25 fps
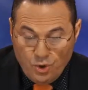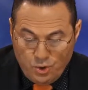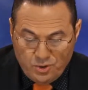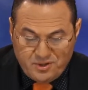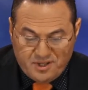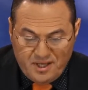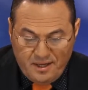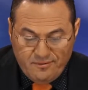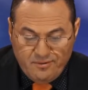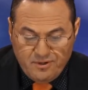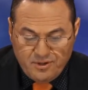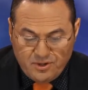
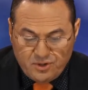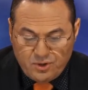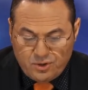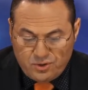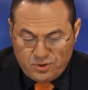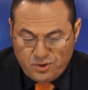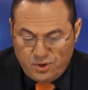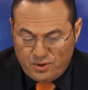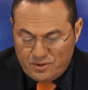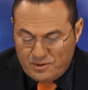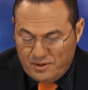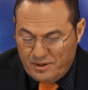Look, the
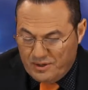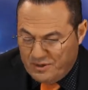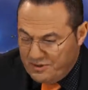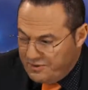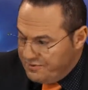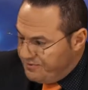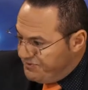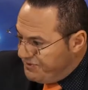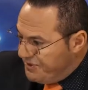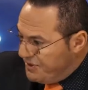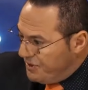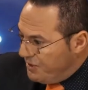
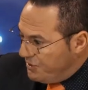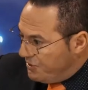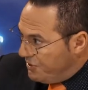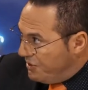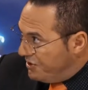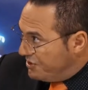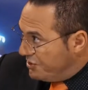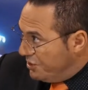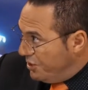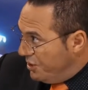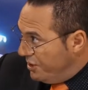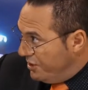other thing I'd
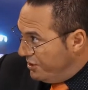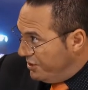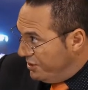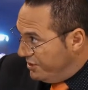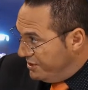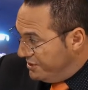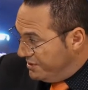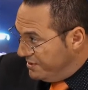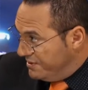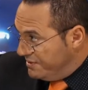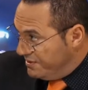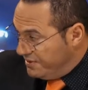like to
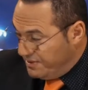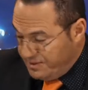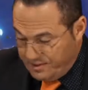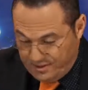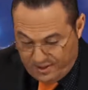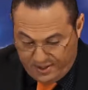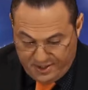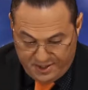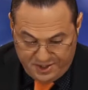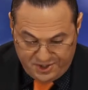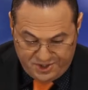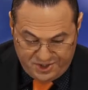highlight,
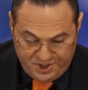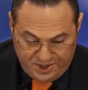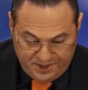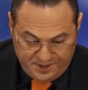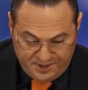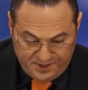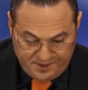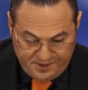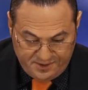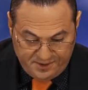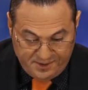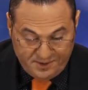
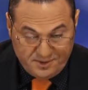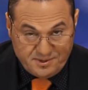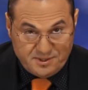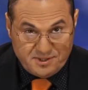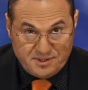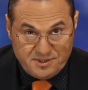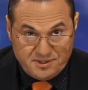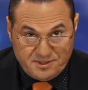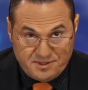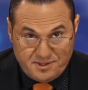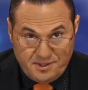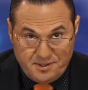John and
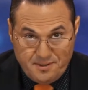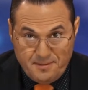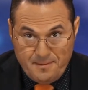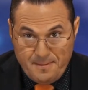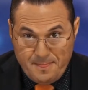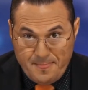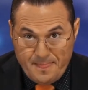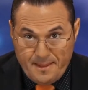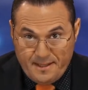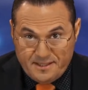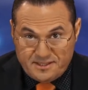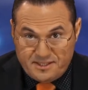Nunz, is that
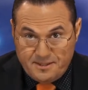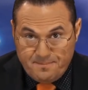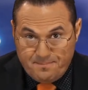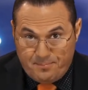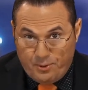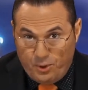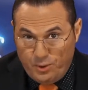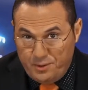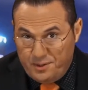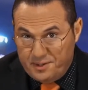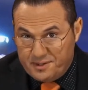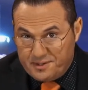it's
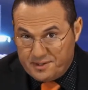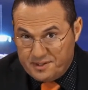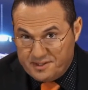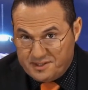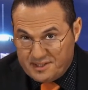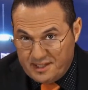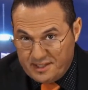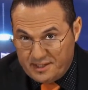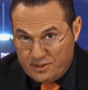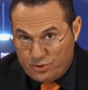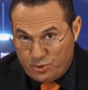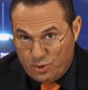important that
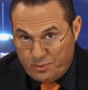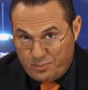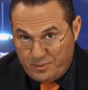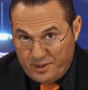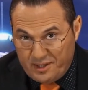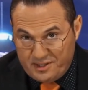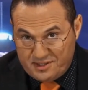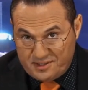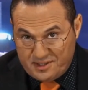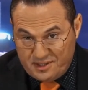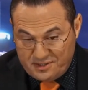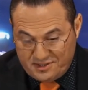these
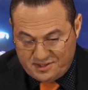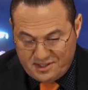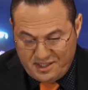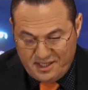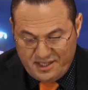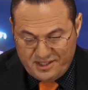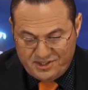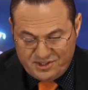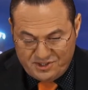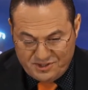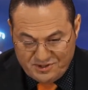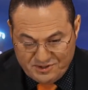unincorporated
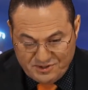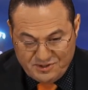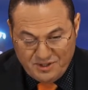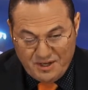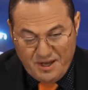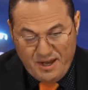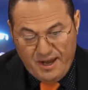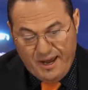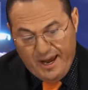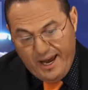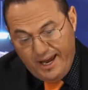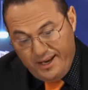associations,
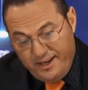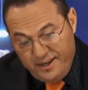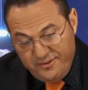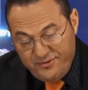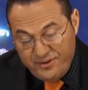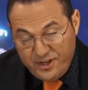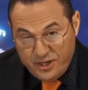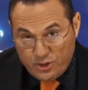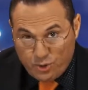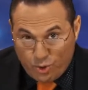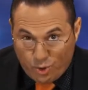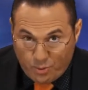and
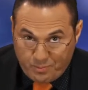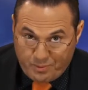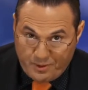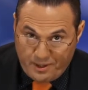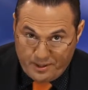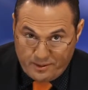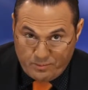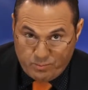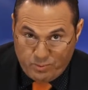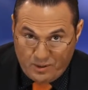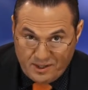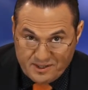even
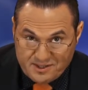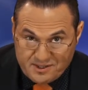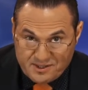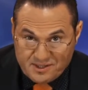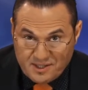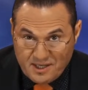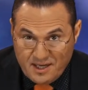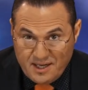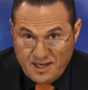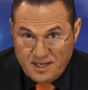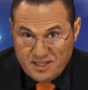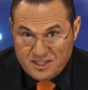incorporated
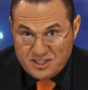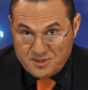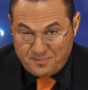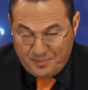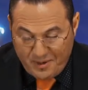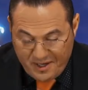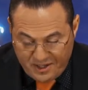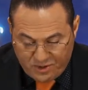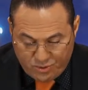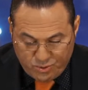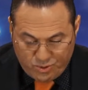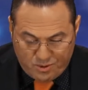ones,
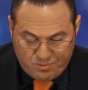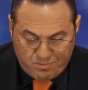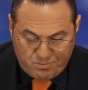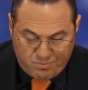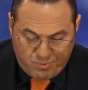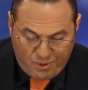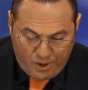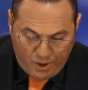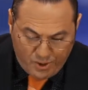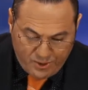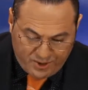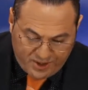speak to a
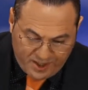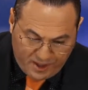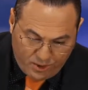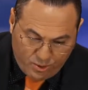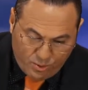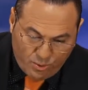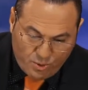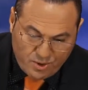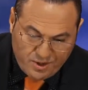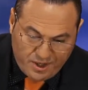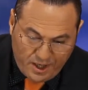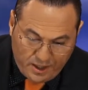broker
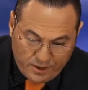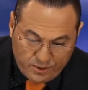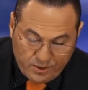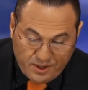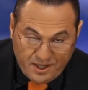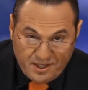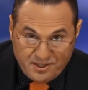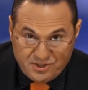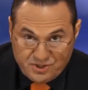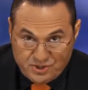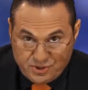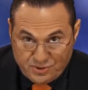or go to
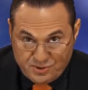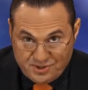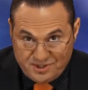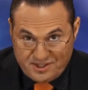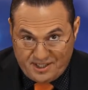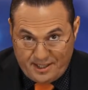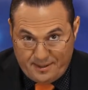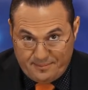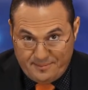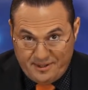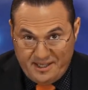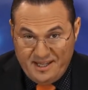their insurance
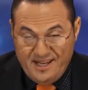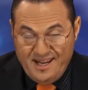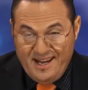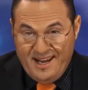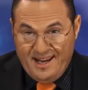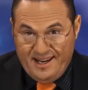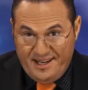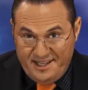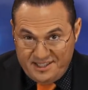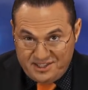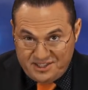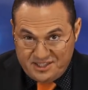company
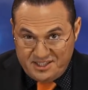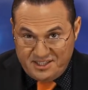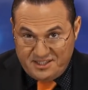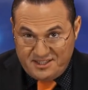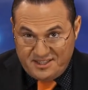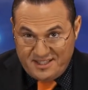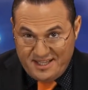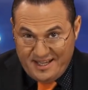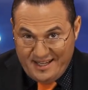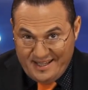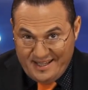and actually